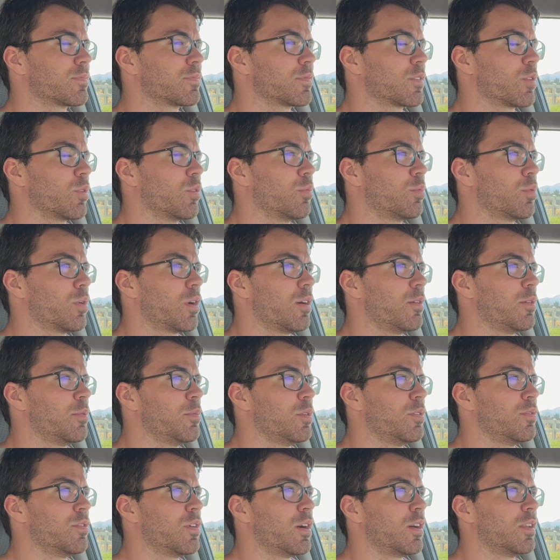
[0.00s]
we'll probably
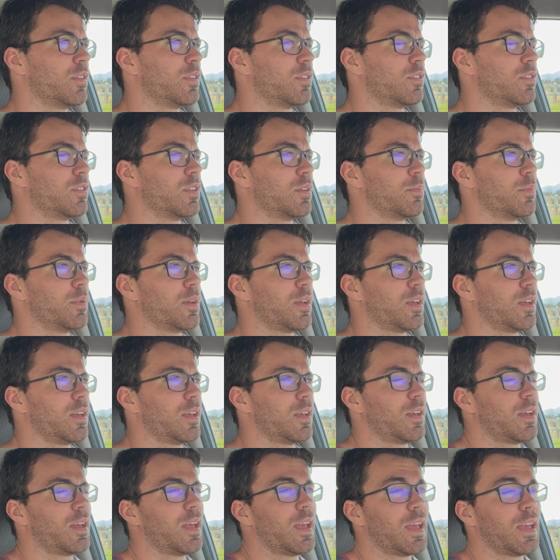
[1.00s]
move on to some
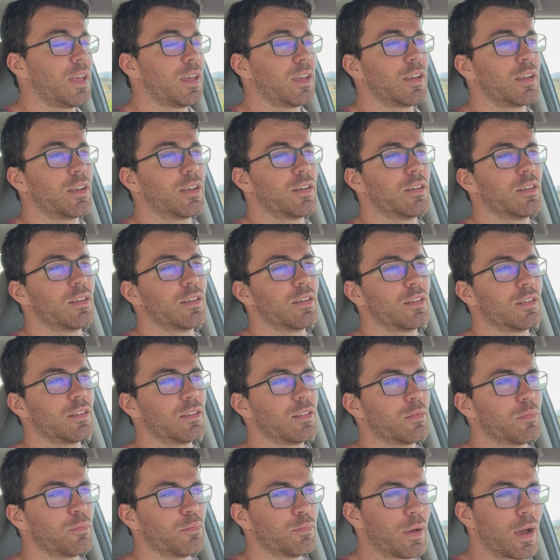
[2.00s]
hang
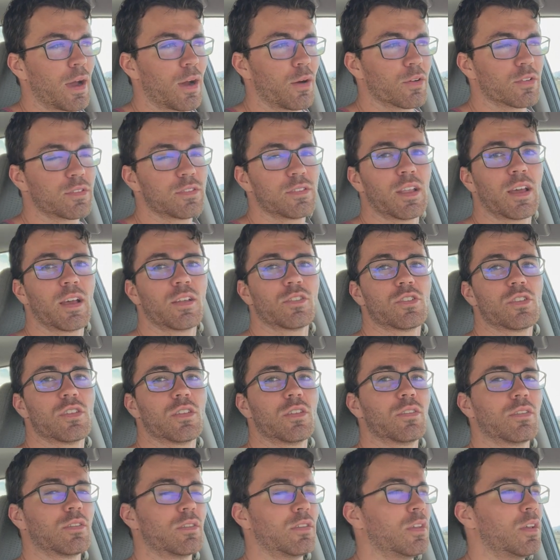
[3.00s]
power
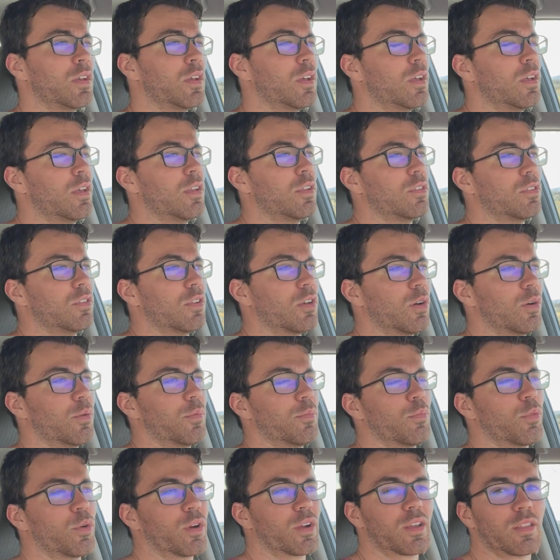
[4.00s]
snatches so
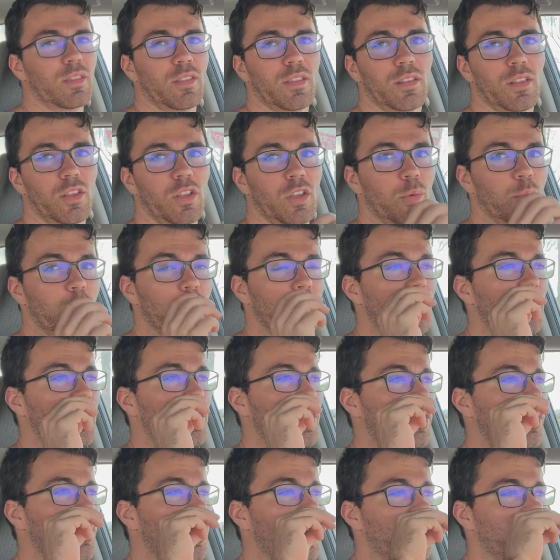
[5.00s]
working a little bit of the
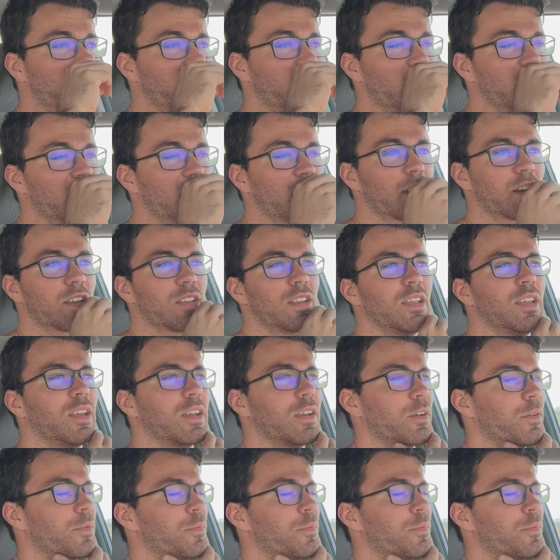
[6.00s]
CrossFit technique.